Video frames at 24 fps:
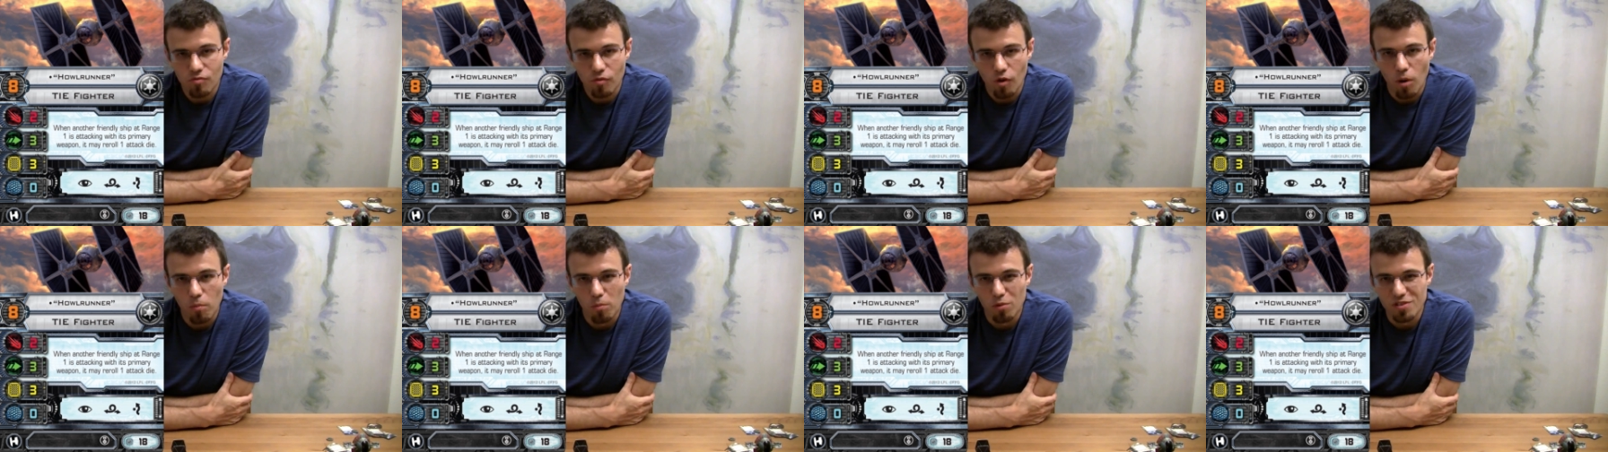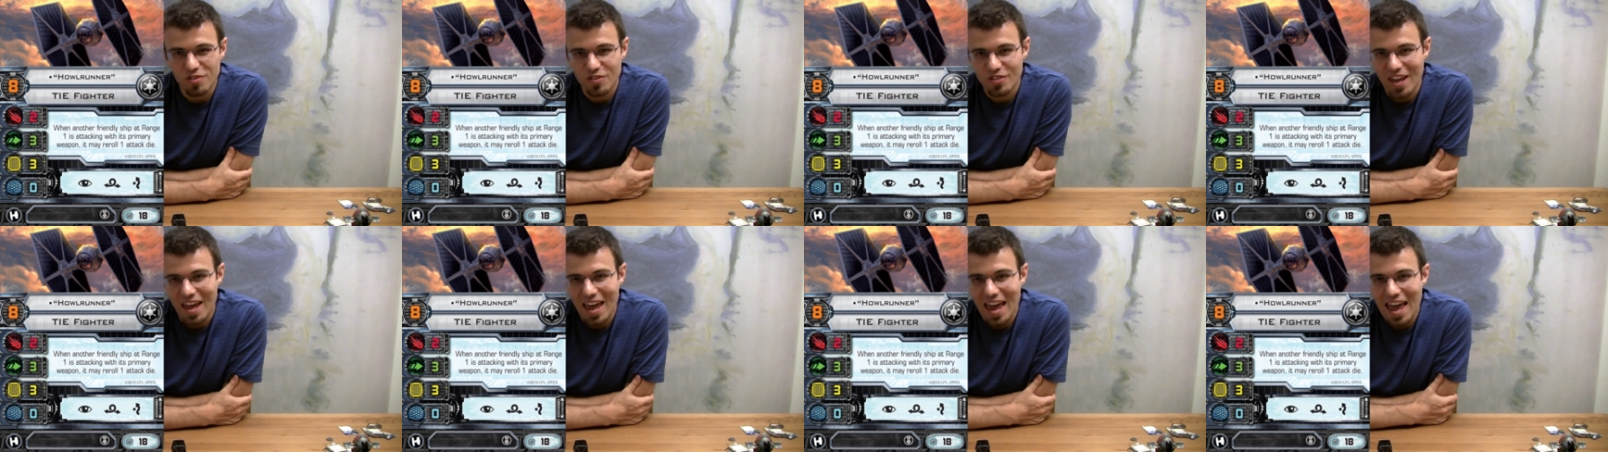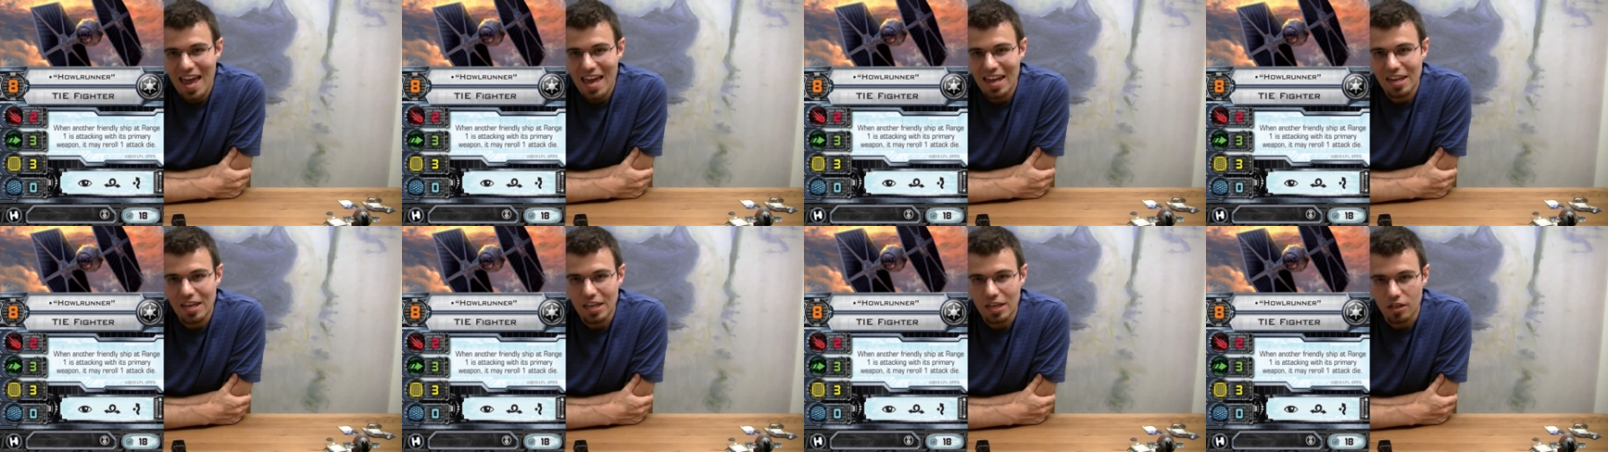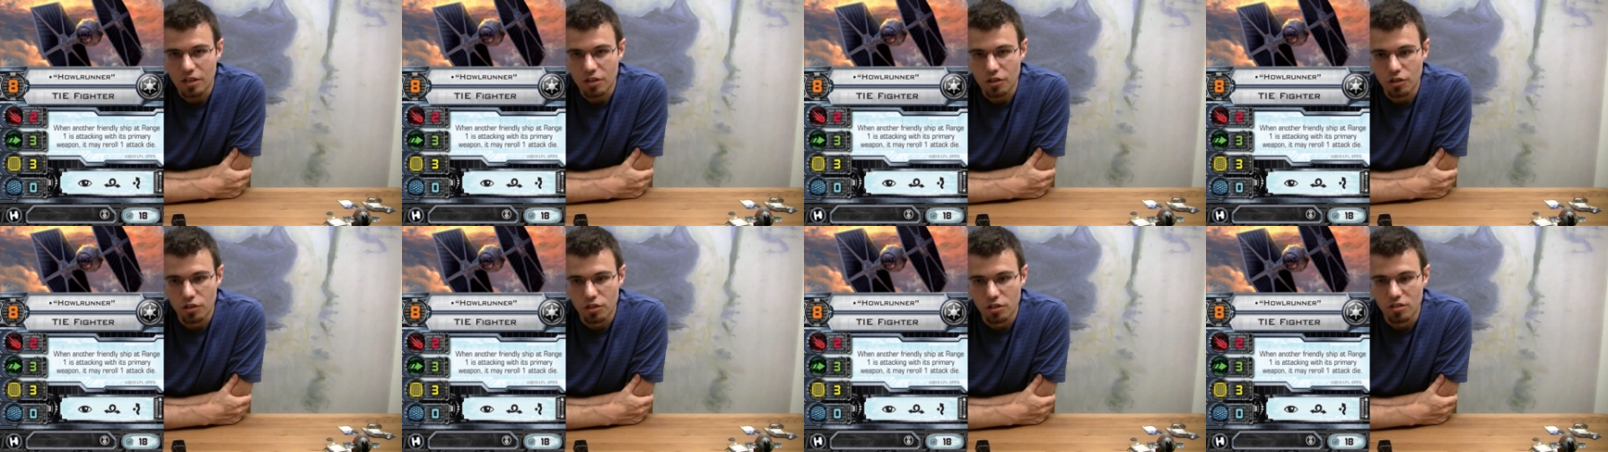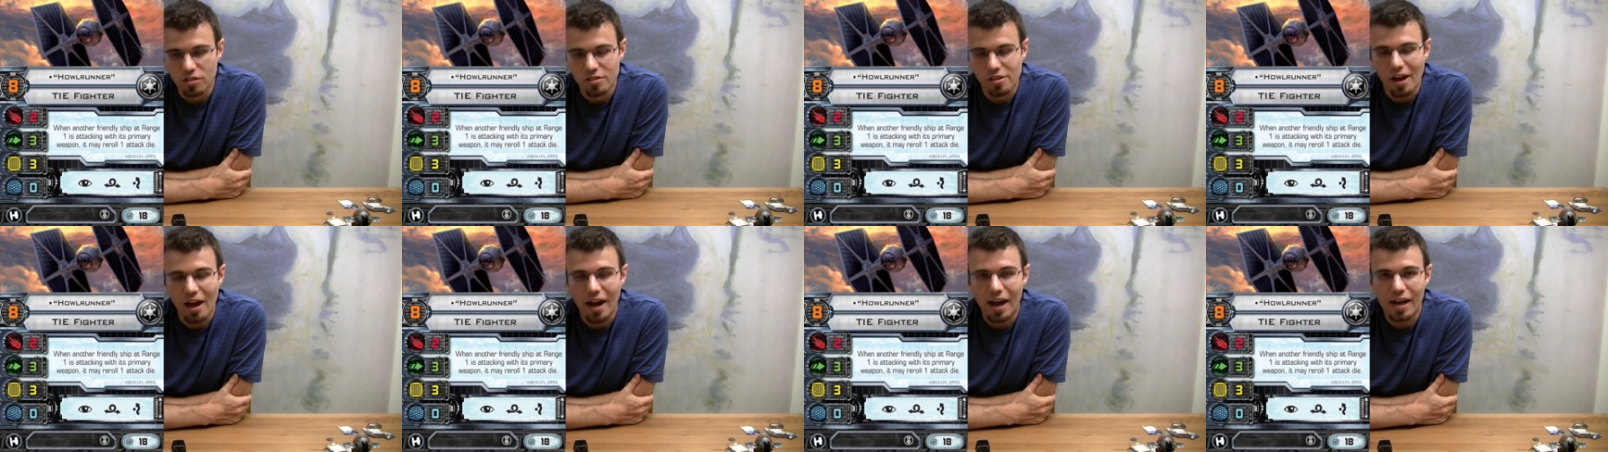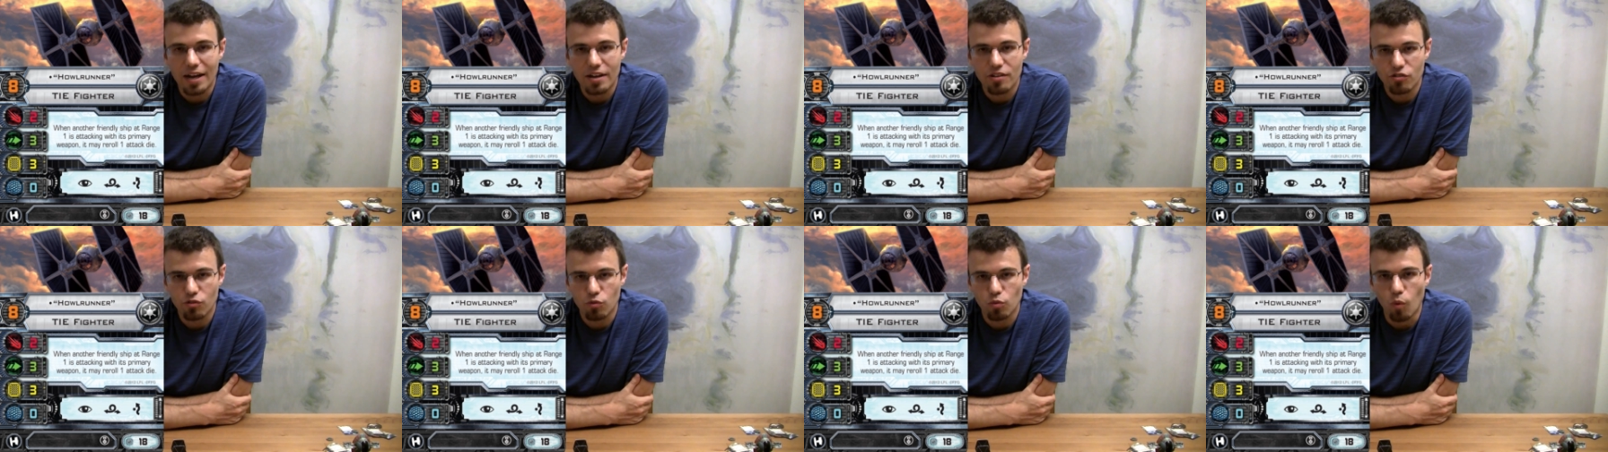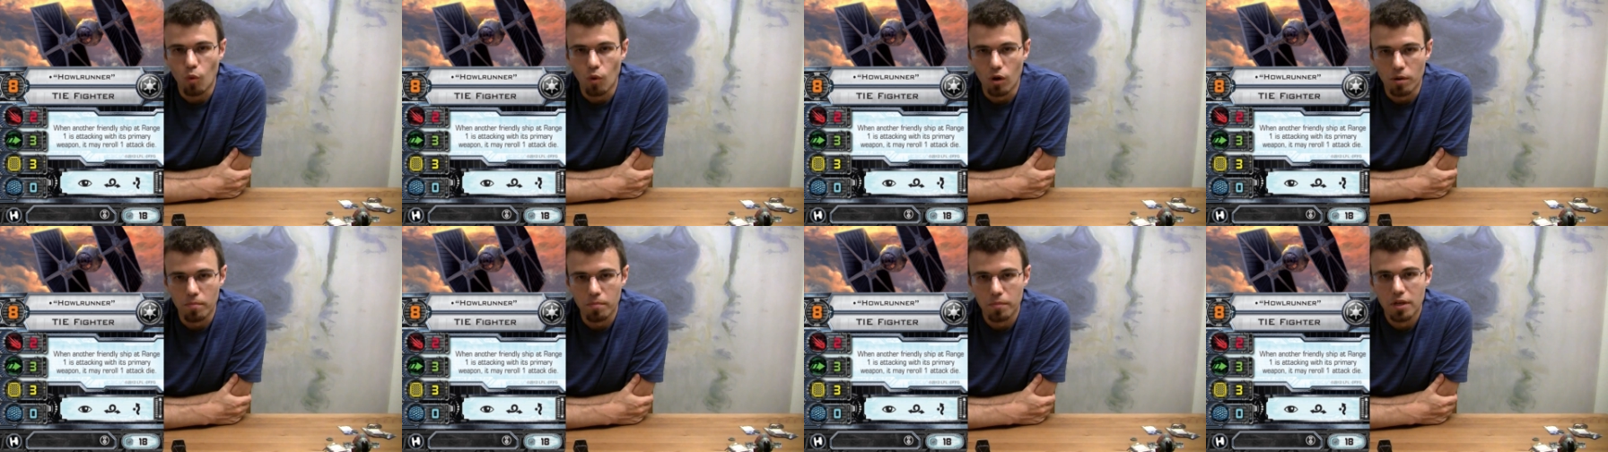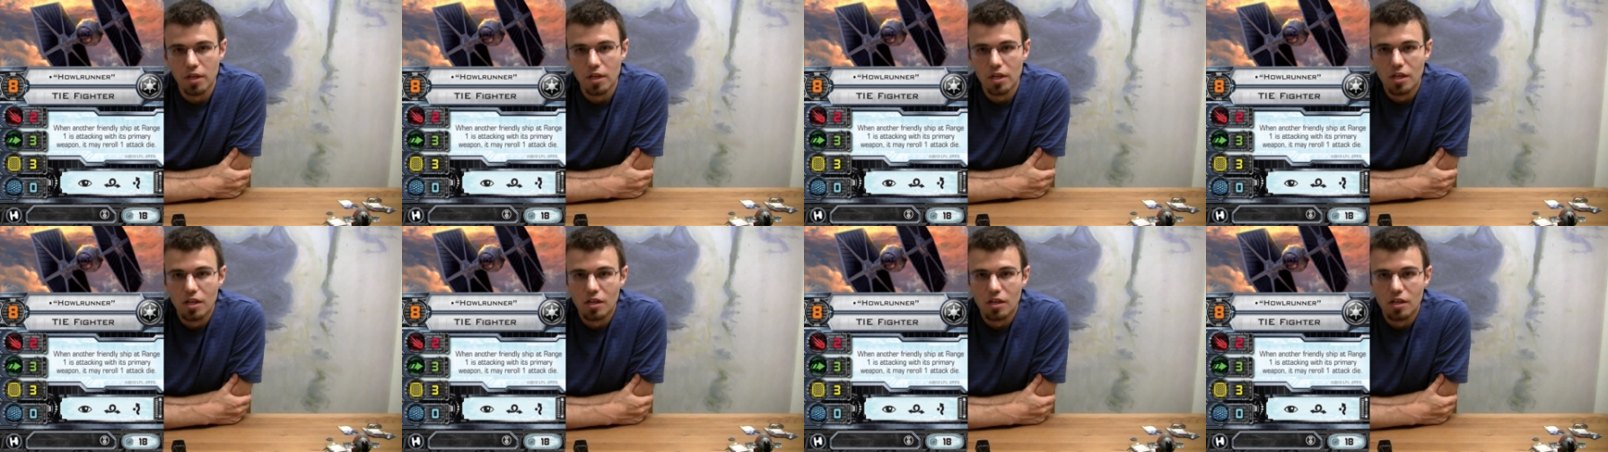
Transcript: for almost any good TIE swarm.